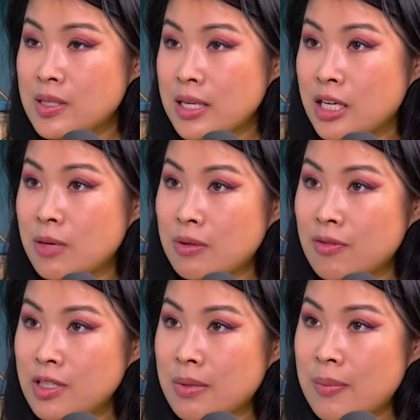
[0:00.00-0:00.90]
I keep them
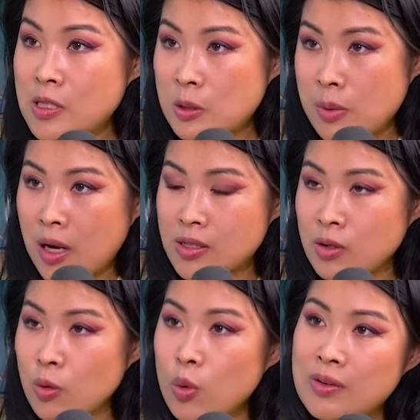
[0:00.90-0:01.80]
in my pencil box.
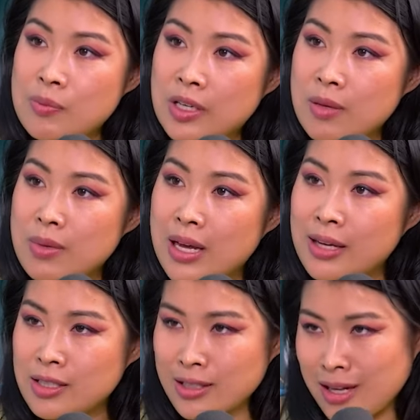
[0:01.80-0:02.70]
So whoever bully me, I
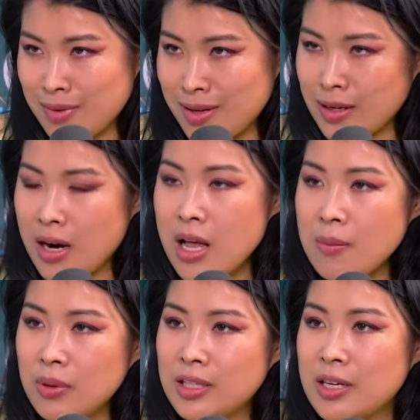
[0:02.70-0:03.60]
just come here,
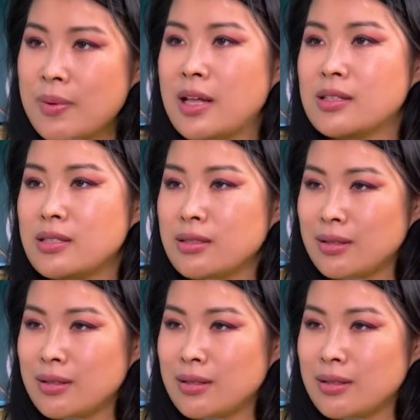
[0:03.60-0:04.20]
put in their pants.